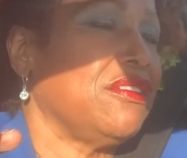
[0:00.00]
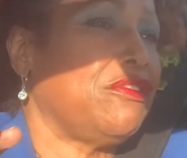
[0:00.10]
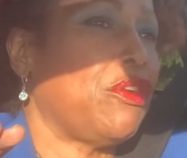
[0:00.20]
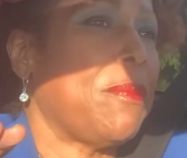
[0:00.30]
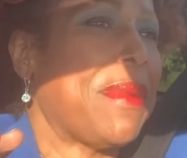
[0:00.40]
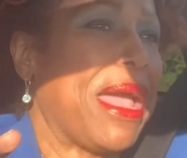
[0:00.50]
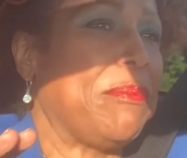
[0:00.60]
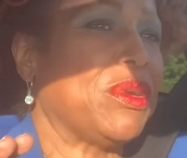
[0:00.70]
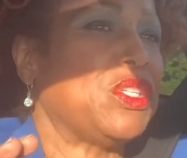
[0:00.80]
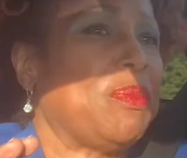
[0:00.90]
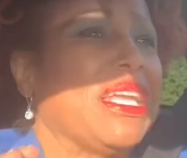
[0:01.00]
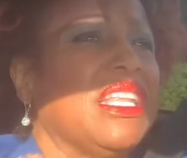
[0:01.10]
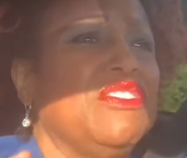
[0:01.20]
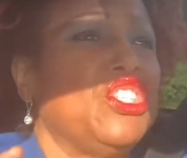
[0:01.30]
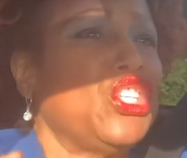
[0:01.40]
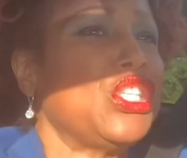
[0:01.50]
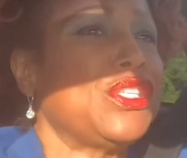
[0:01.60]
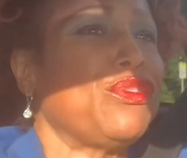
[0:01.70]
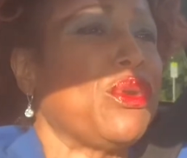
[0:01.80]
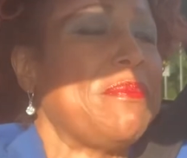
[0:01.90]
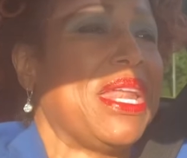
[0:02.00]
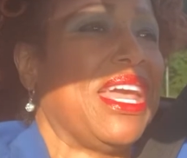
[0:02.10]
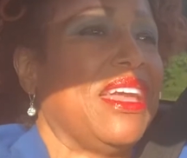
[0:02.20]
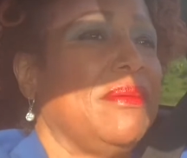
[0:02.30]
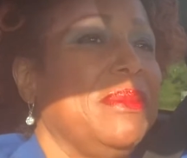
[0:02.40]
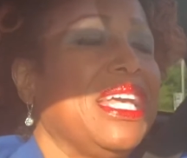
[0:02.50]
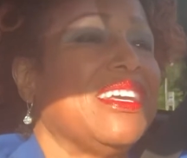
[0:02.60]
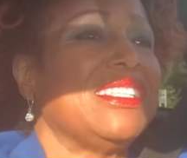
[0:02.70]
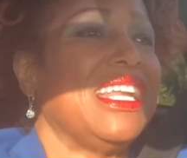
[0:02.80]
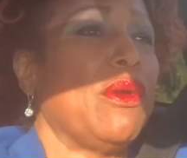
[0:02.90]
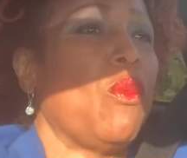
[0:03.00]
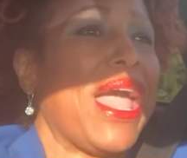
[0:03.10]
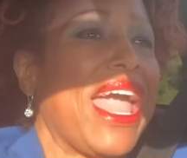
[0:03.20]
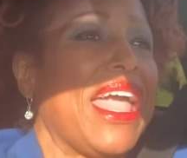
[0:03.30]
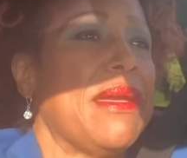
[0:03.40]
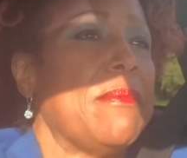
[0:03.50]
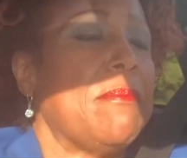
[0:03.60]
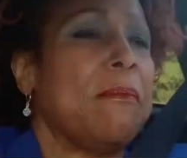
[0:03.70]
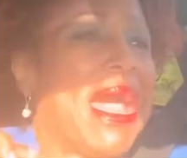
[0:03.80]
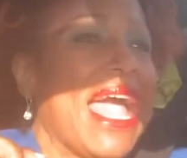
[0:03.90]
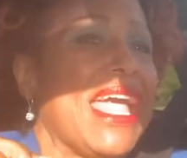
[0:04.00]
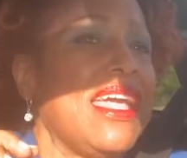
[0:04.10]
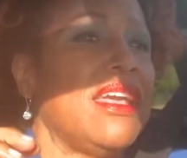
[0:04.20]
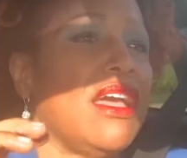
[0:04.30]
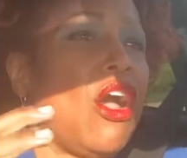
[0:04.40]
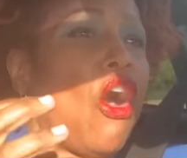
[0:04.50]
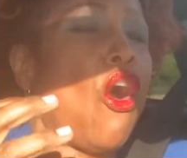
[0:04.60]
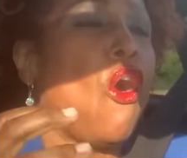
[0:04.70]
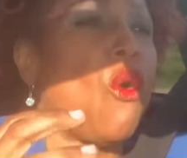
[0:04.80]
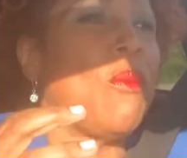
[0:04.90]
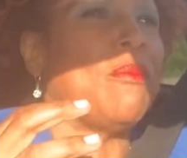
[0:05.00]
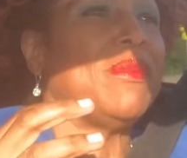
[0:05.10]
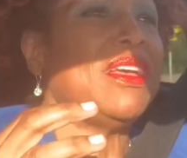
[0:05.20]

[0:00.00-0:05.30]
from my perspective just for a minute, because in a way, my home